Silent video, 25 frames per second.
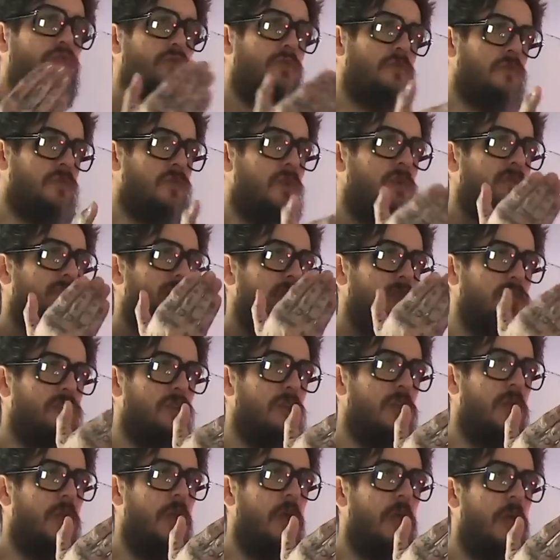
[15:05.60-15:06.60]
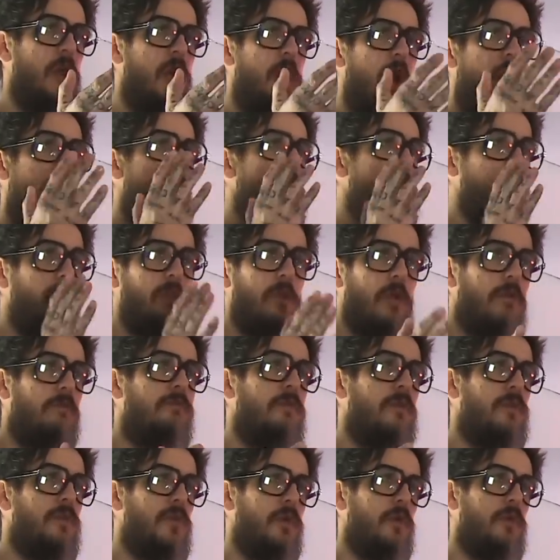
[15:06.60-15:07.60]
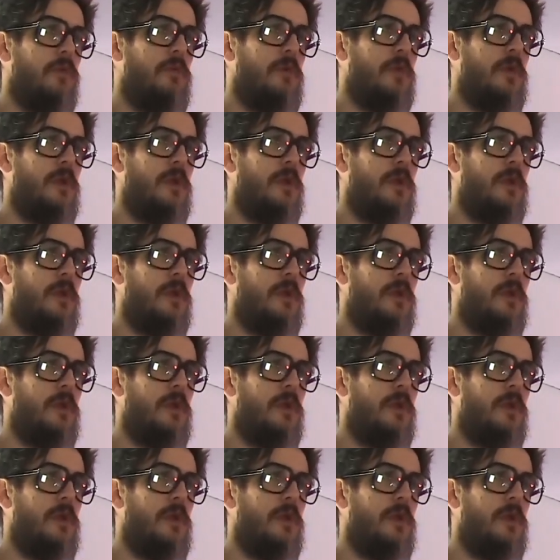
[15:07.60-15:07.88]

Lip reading: Susan Sausage, I'm in love with you.